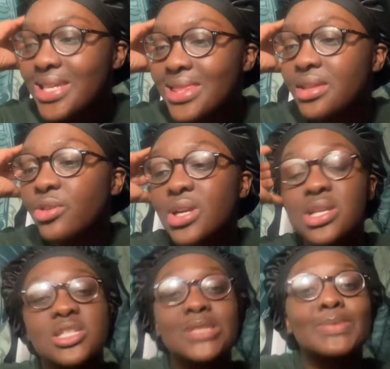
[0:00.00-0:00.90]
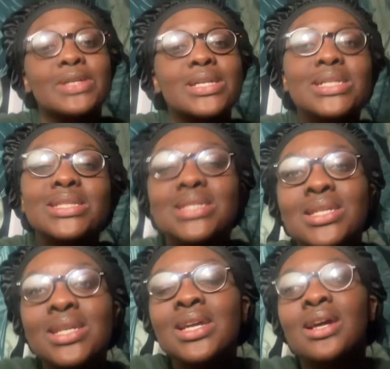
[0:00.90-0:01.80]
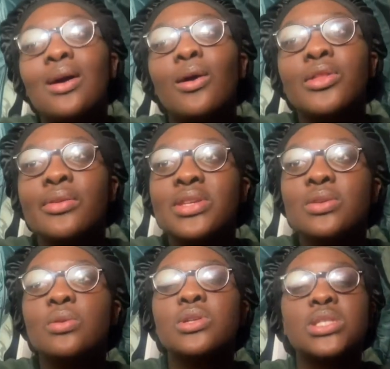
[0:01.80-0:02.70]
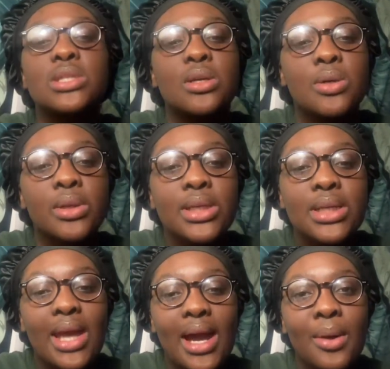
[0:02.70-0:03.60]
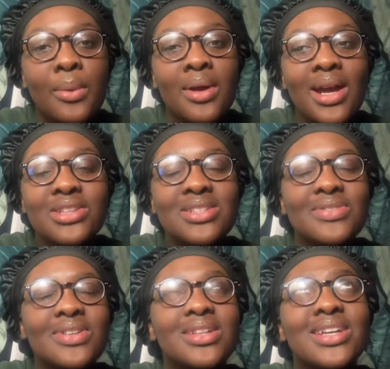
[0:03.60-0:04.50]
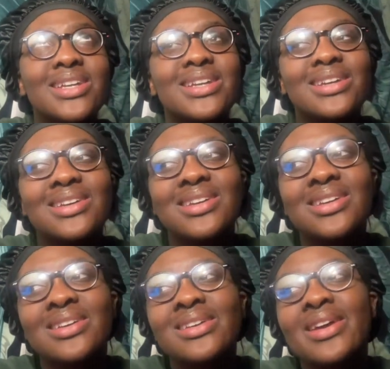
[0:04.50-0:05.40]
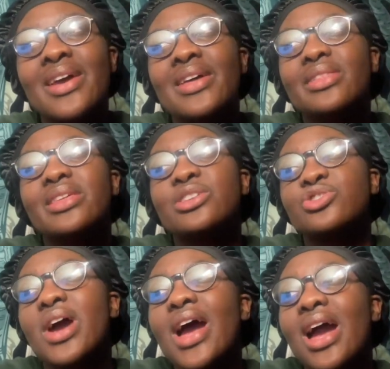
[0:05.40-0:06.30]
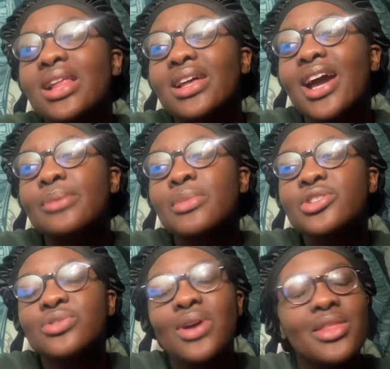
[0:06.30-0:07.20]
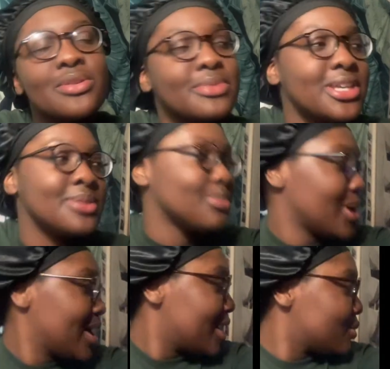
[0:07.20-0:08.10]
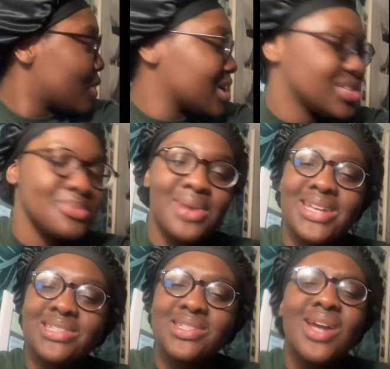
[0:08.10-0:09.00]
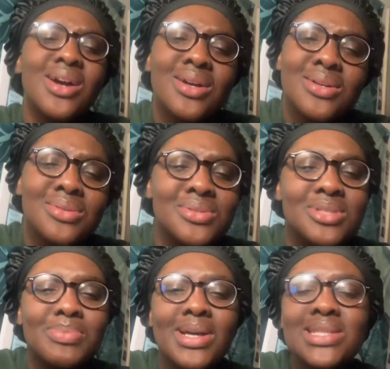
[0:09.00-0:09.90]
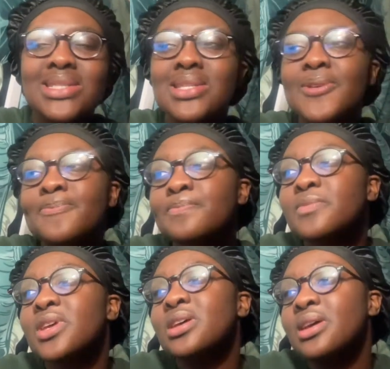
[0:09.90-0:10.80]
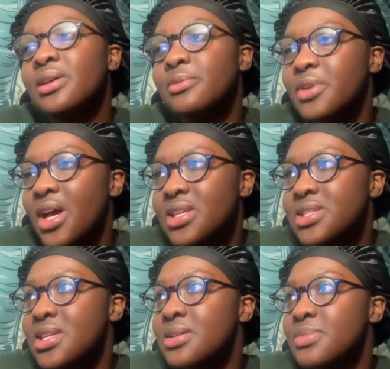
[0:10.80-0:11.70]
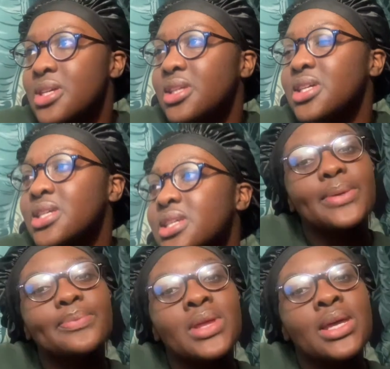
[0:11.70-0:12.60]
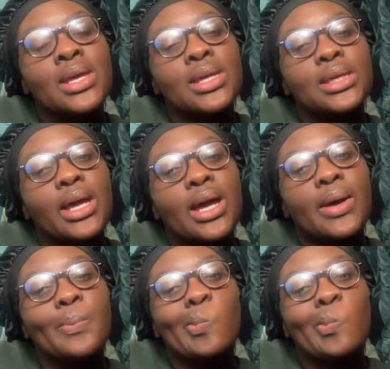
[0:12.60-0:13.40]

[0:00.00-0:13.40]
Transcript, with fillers: in the greatest spirits although these courses are only an hour I just feel like they drag. Like, I'd much rather be in bed watching my shows, but we gotta stay committed. Yeah,